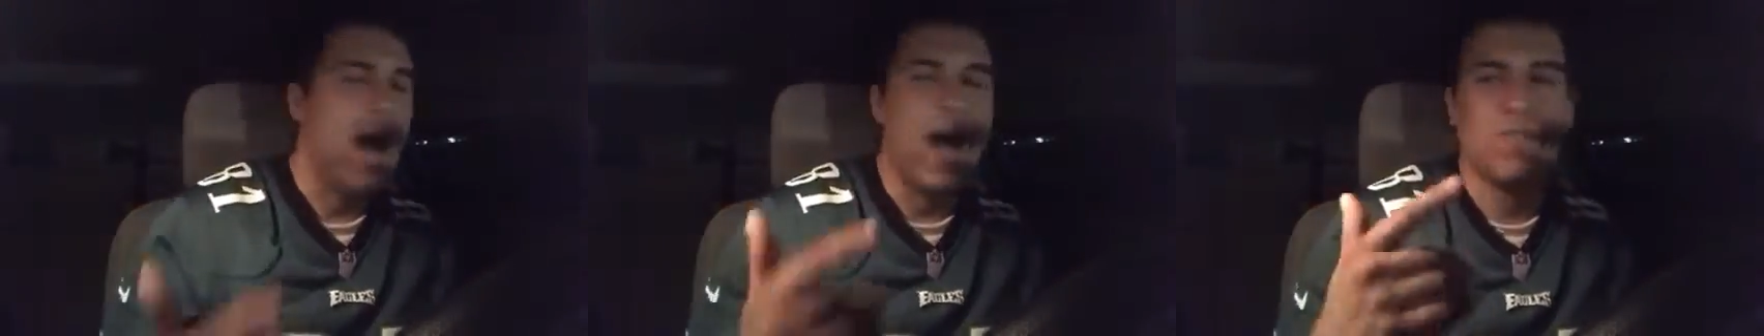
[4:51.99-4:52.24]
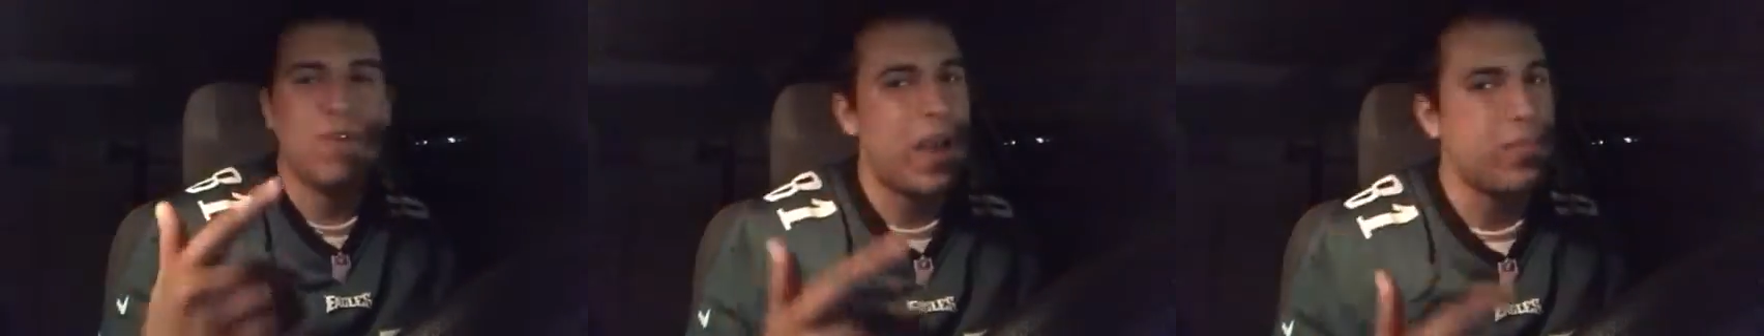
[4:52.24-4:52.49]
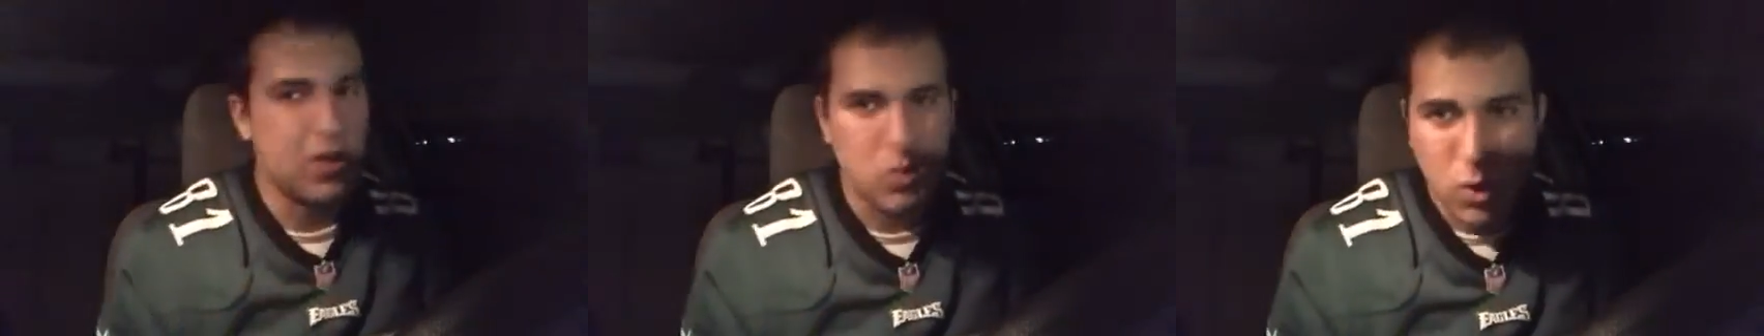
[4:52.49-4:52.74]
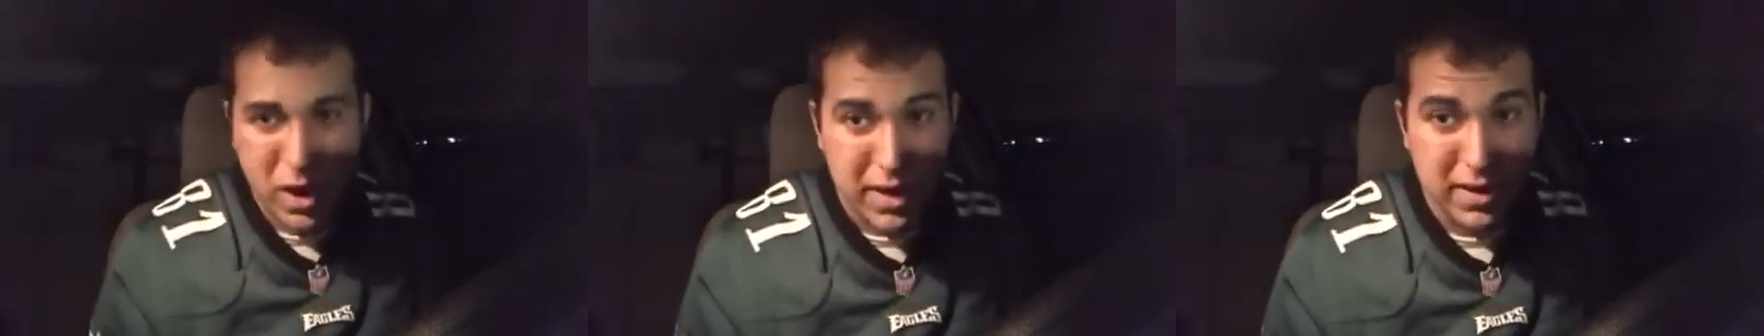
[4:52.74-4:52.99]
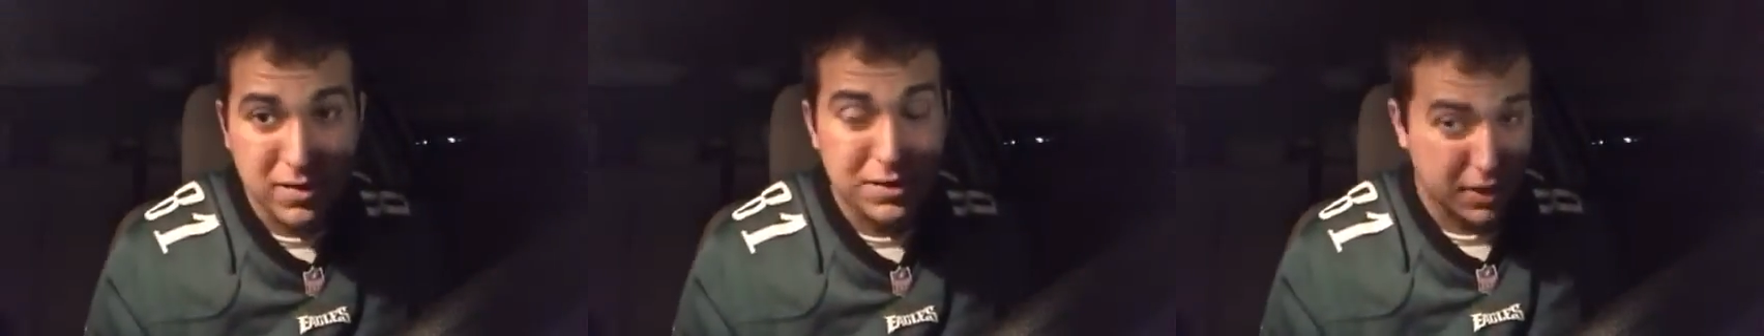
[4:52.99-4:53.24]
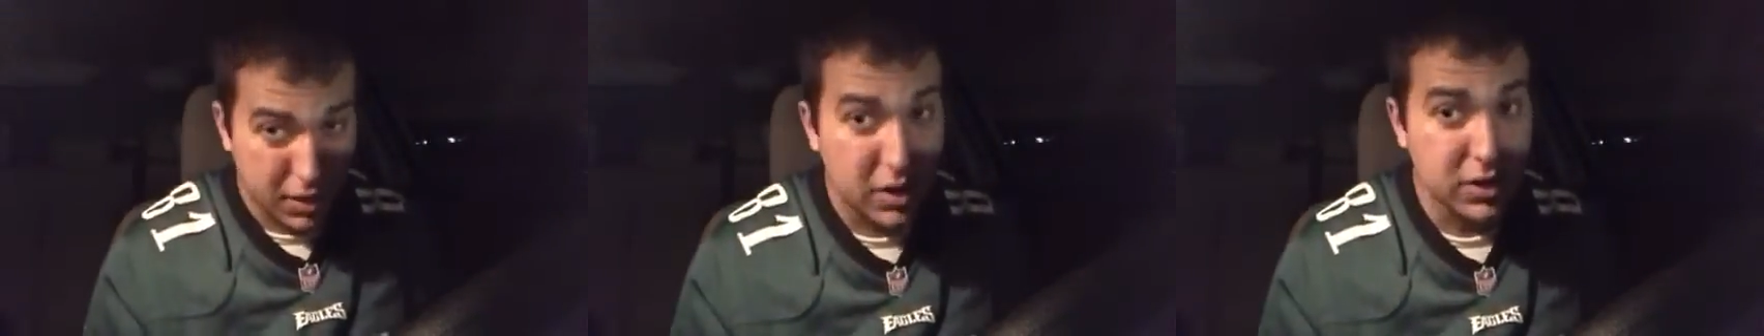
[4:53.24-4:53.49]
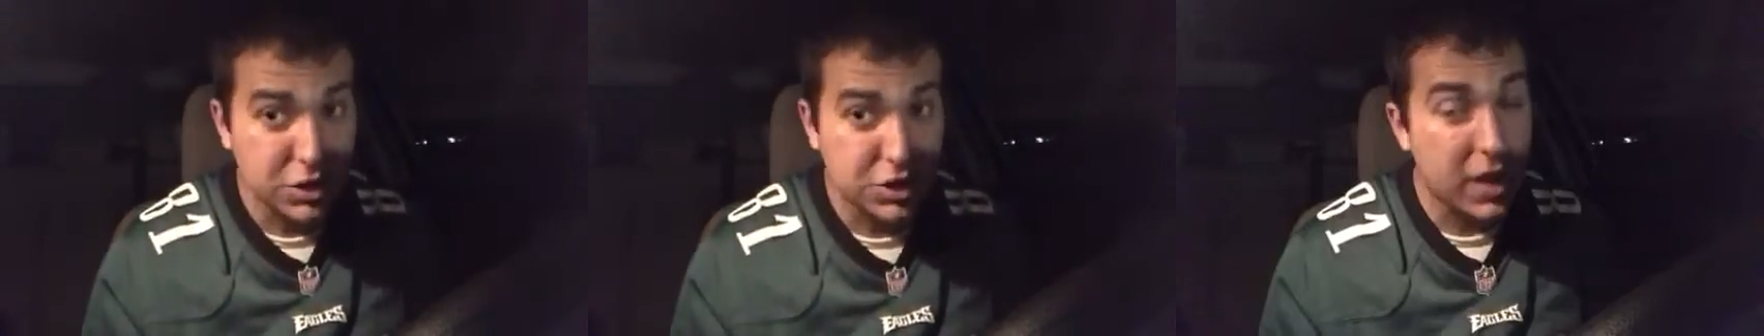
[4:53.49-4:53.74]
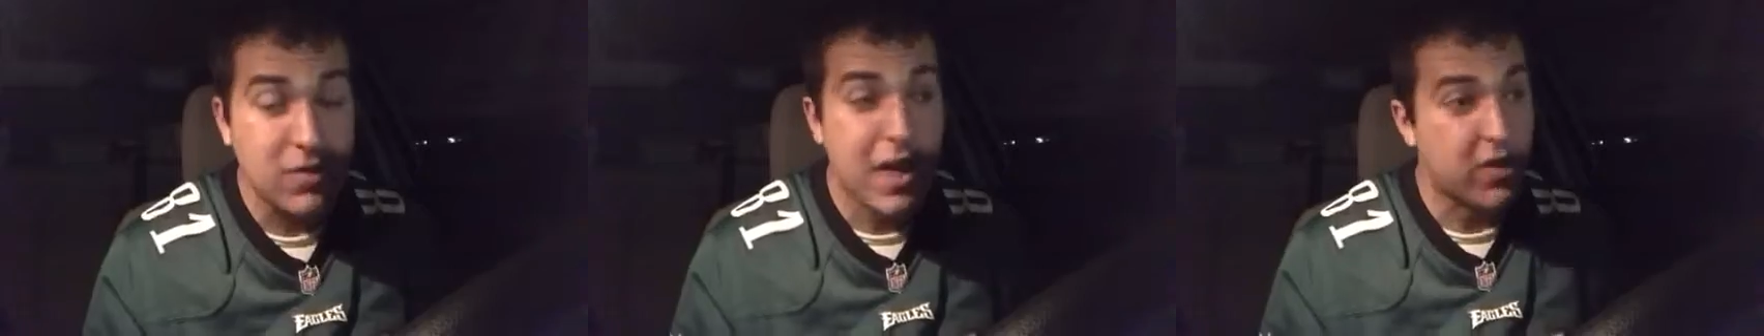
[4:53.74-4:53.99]
I'd rather win to
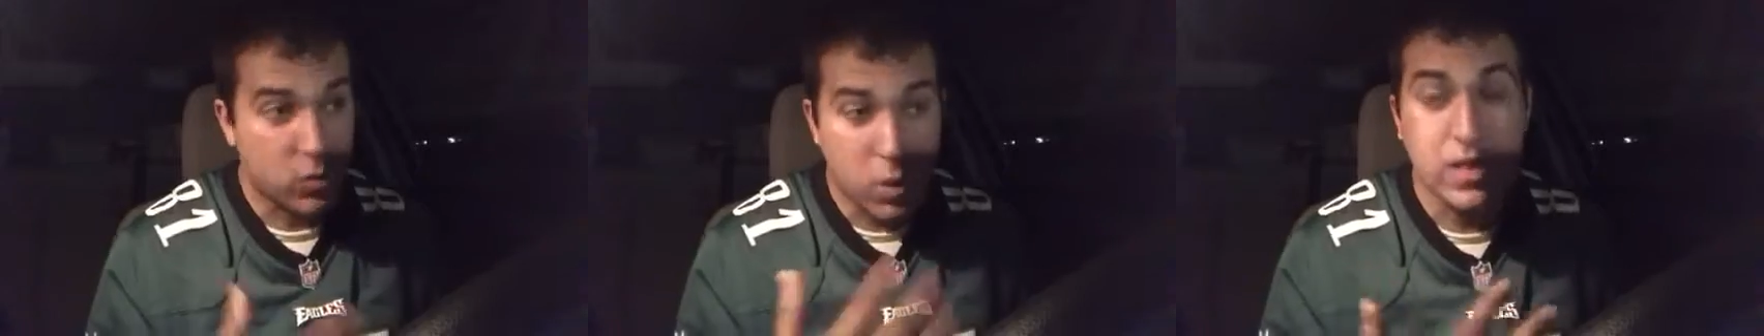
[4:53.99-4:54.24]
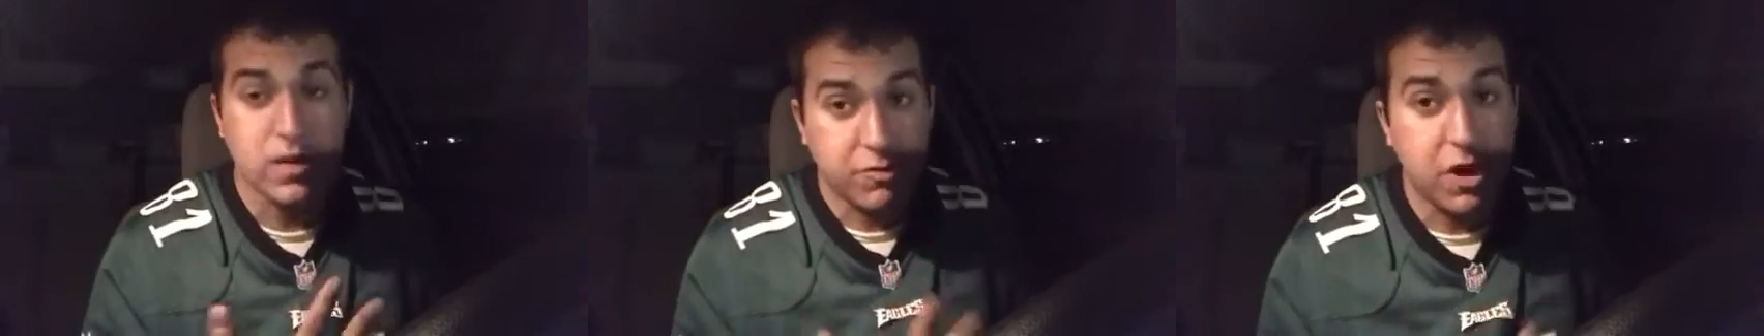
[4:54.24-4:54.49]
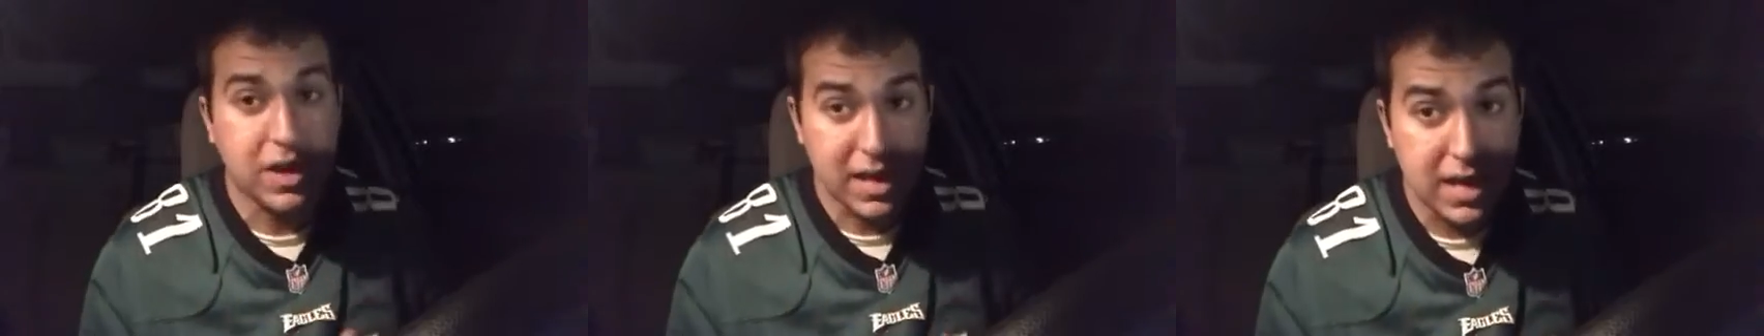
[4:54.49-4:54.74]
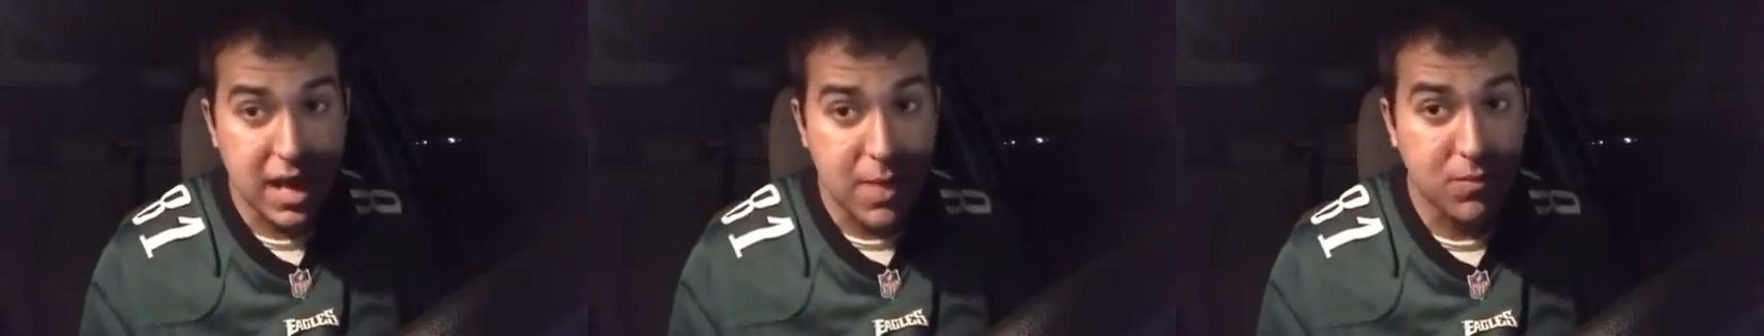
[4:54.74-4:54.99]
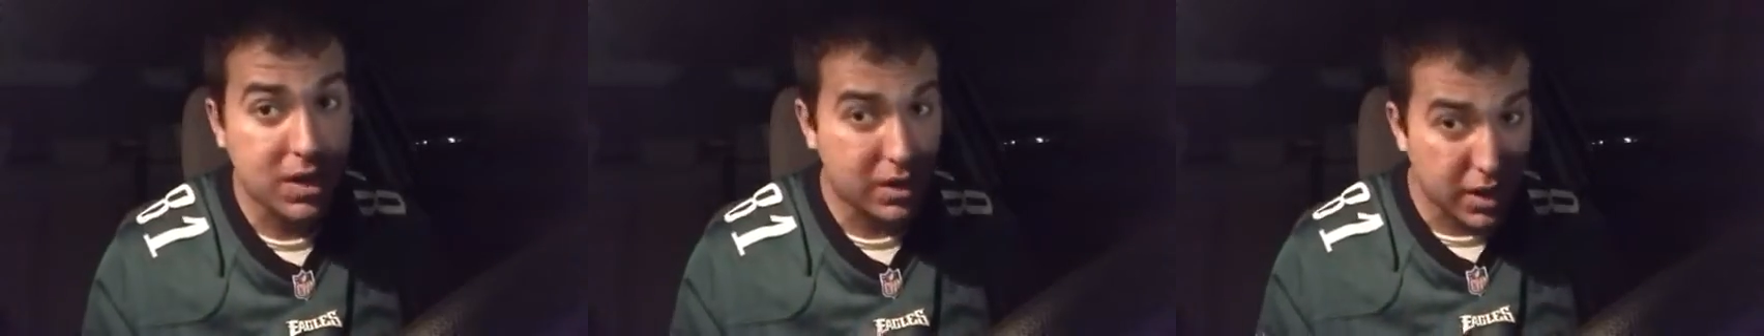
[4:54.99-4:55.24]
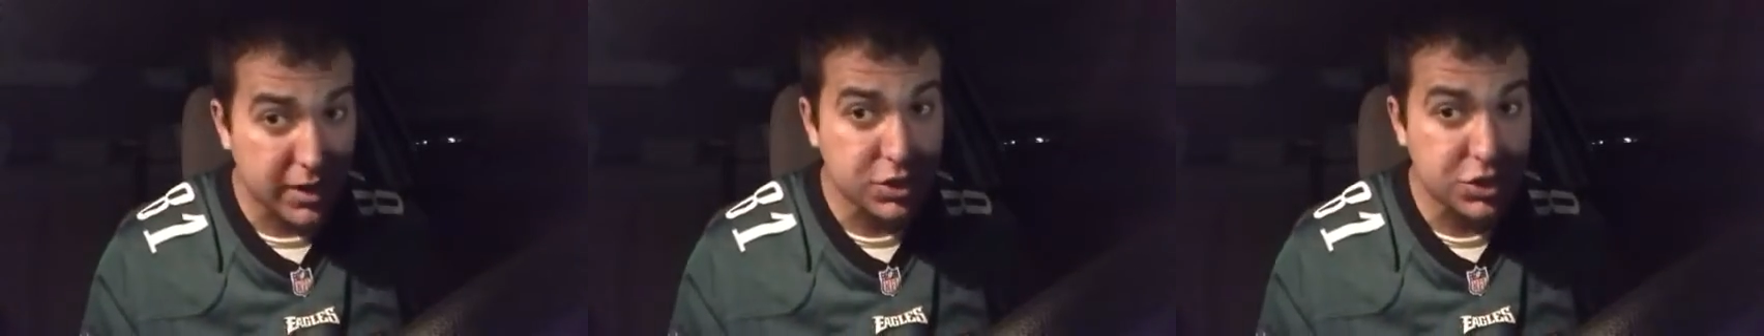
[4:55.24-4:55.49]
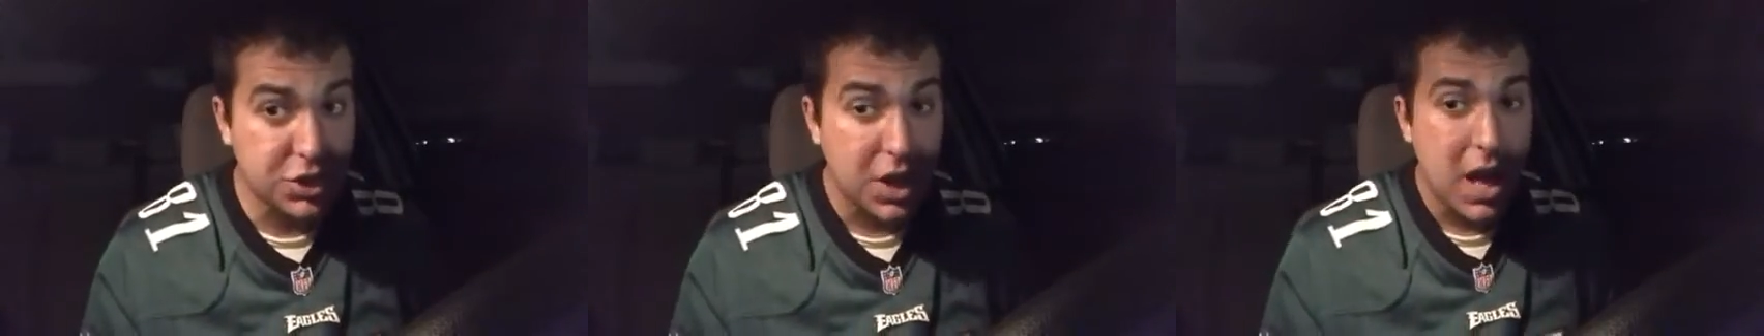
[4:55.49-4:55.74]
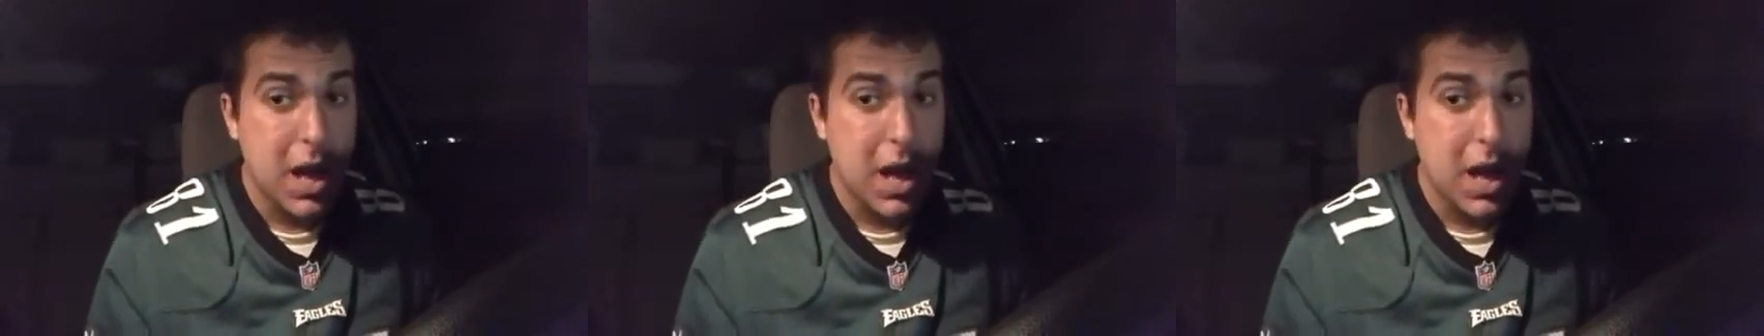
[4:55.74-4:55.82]
clinch. I'd rather win the fucking game to clinch.